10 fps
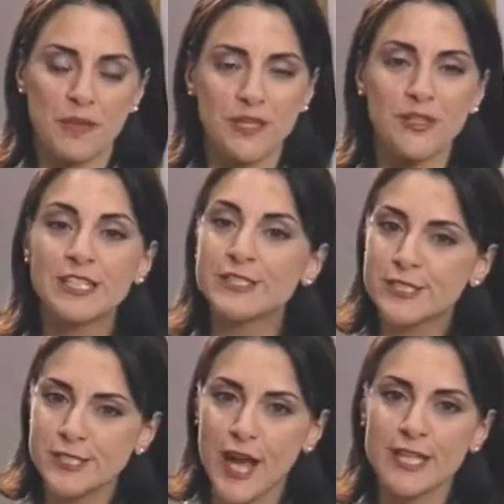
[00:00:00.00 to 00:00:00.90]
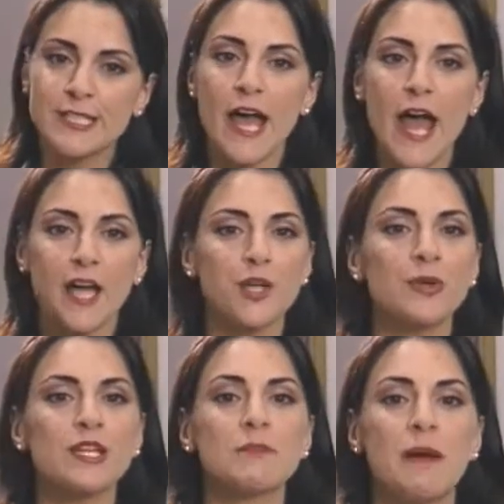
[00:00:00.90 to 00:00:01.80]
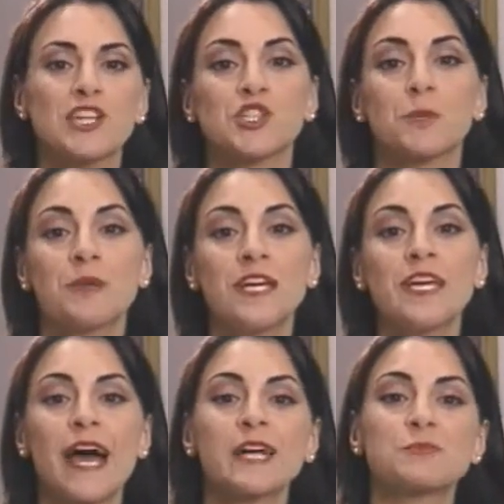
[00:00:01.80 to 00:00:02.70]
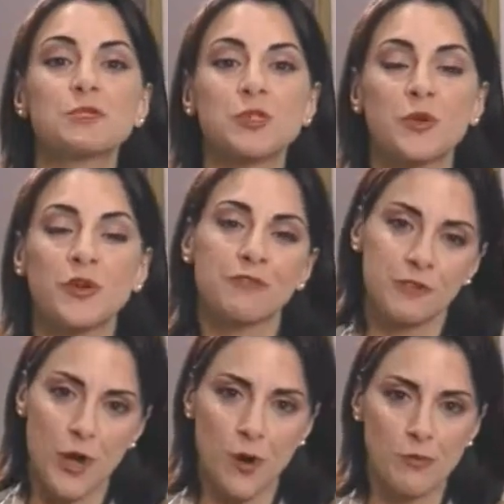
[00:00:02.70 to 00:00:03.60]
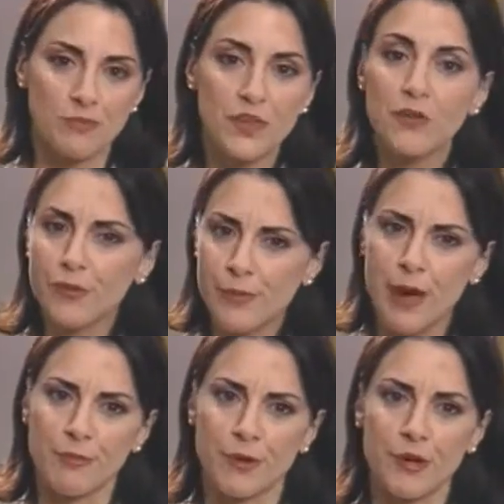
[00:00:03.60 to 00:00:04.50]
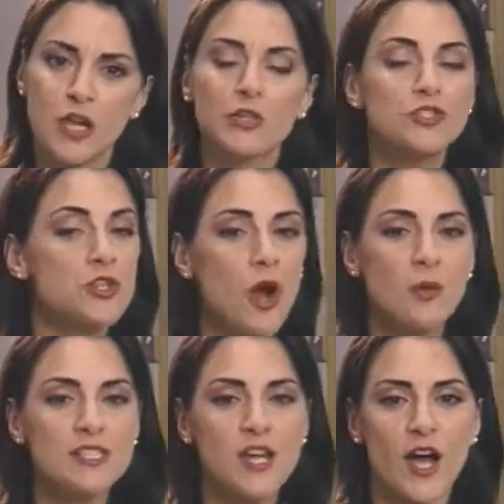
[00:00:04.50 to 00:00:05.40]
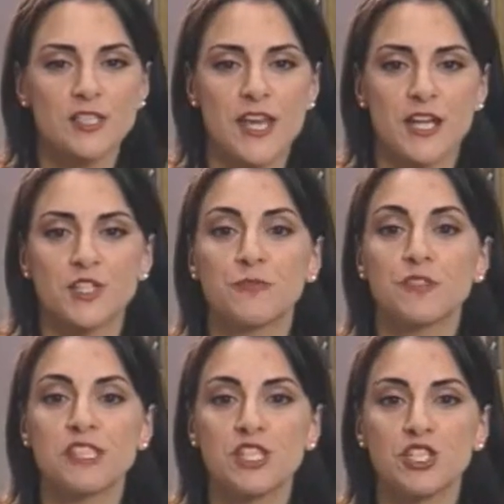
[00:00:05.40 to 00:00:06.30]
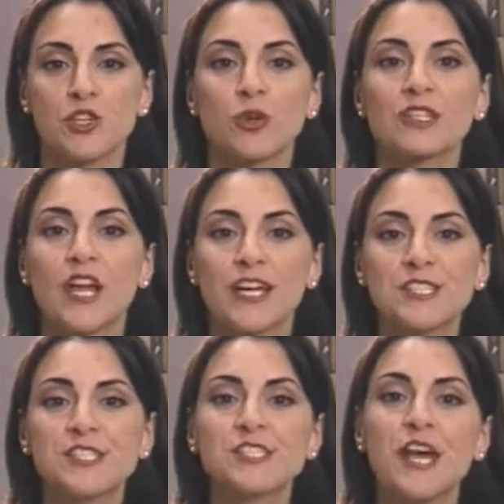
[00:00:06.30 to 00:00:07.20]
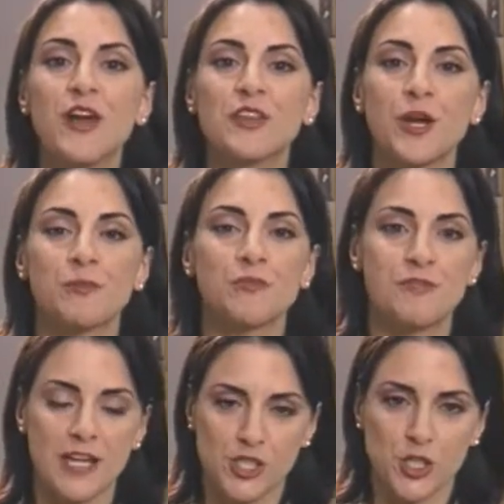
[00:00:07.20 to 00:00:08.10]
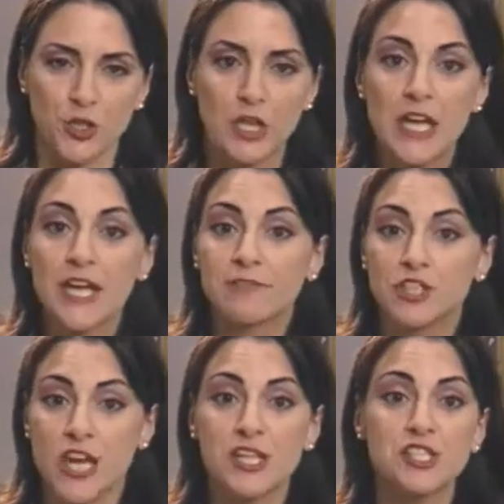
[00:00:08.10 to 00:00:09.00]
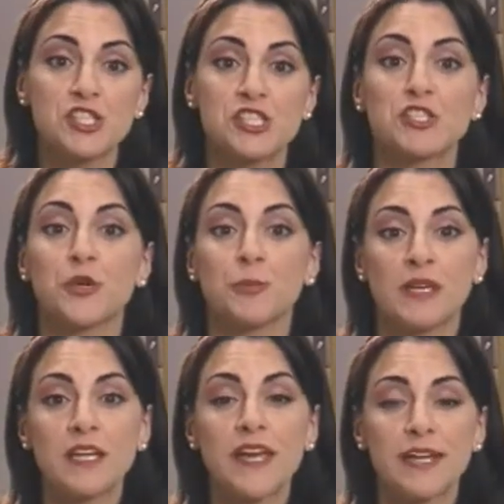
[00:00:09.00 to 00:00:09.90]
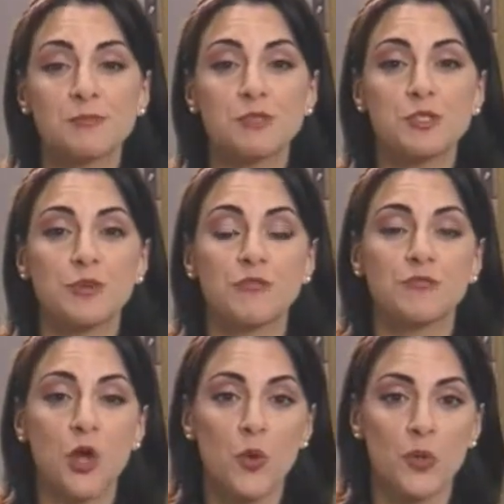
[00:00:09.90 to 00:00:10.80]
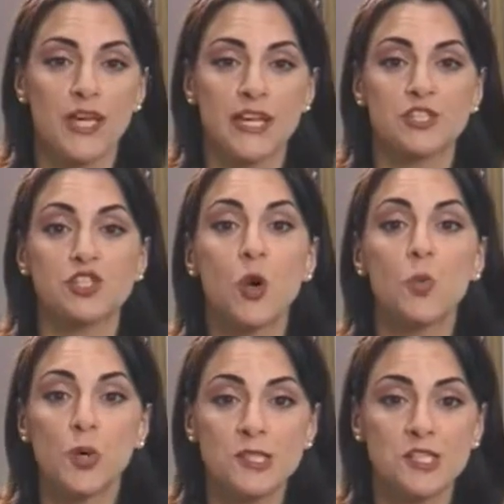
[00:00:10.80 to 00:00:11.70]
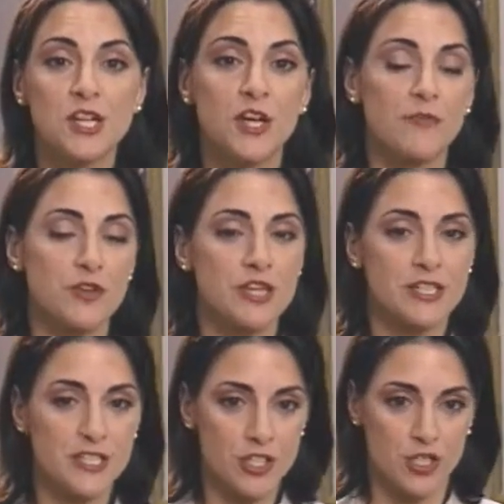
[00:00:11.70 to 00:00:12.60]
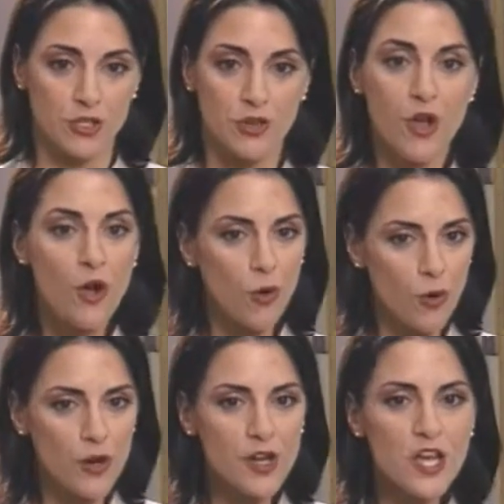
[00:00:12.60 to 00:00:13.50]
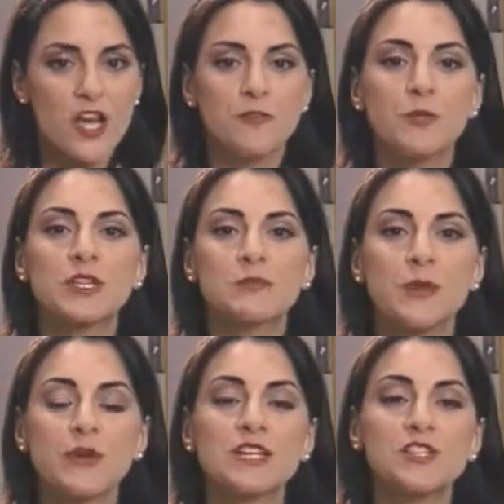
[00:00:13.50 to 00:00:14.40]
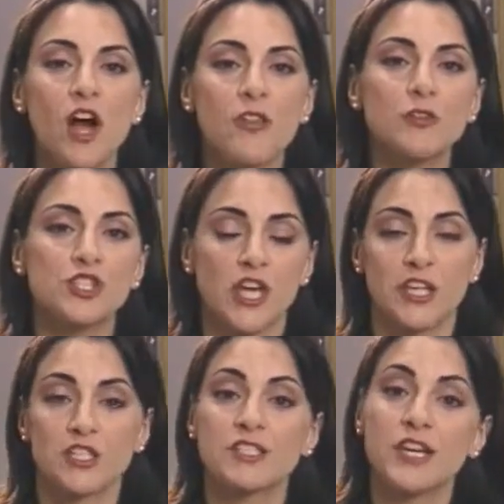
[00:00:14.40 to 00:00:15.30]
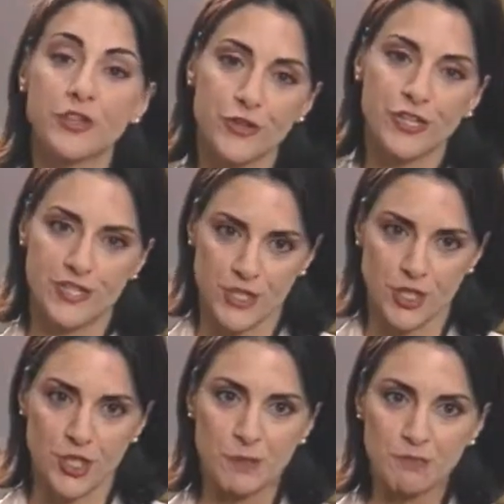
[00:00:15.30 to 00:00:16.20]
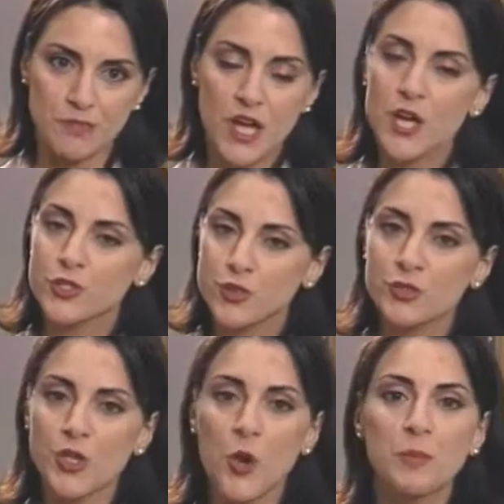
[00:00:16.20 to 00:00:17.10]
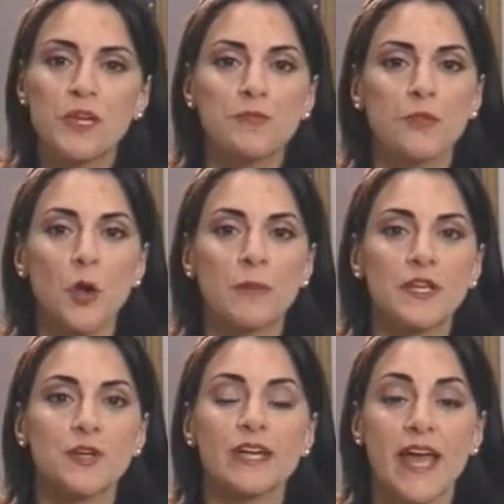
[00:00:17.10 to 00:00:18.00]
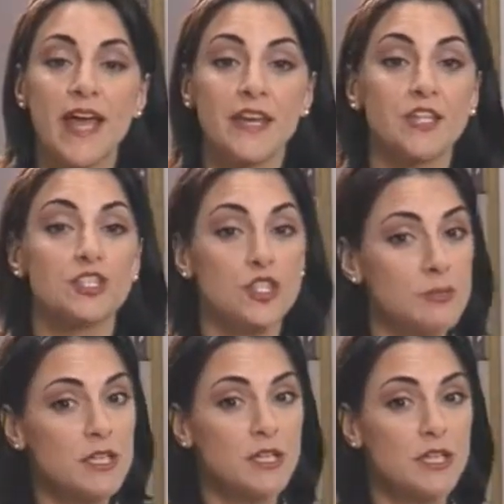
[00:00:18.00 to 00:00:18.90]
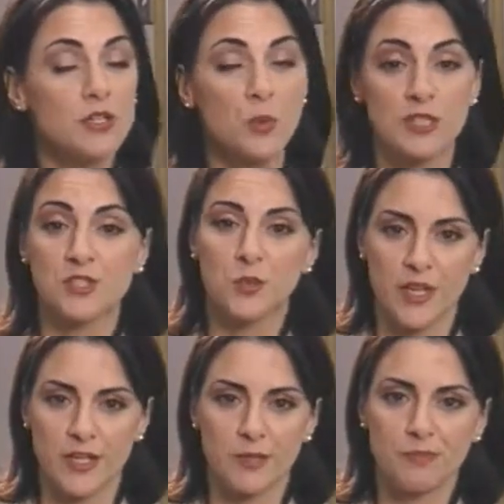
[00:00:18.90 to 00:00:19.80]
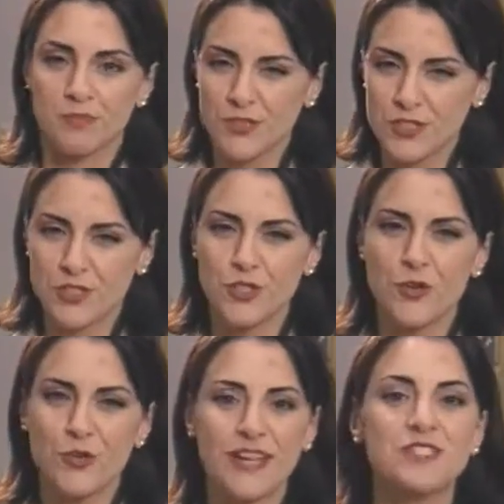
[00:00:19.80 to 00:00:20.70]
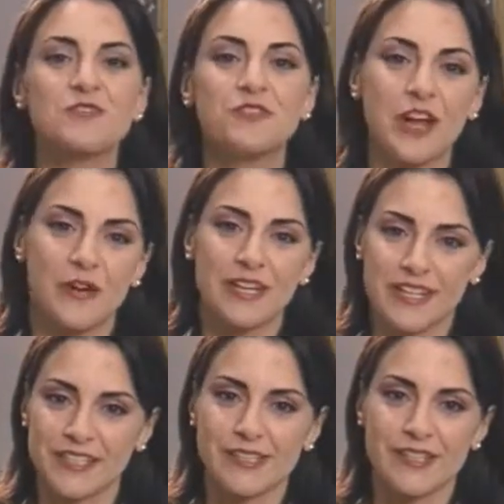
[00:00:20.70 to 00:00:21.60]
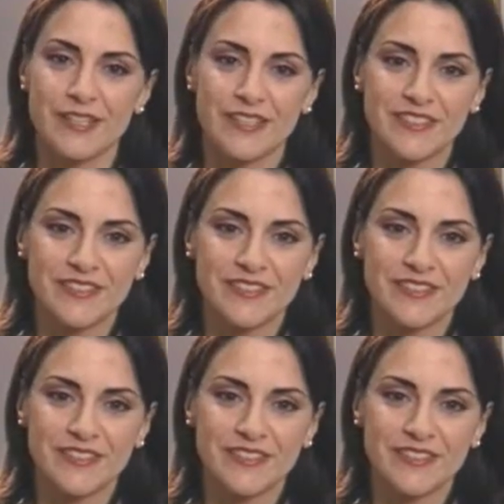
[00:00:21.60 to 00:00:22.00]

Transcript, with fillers: Meter is designed to accurately measure peak expiratory flow. Remember, you should always contact your physician or licensed healthcare professional if changes in your peak expiratory flow readings show worsening of your condition, or if you experience other changes in your condition. TruZone Peak Flow Meter can and should be cleaned once a week. This too is very easy.